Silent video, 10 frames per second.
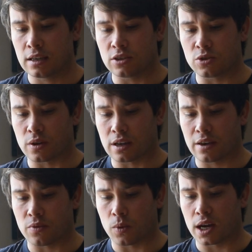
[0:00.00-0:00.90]
He's doing a
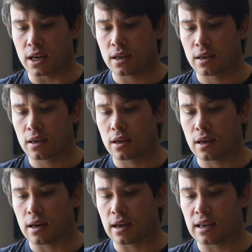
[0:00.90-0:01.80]
giveaway
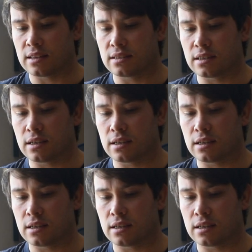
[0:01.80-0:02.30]
and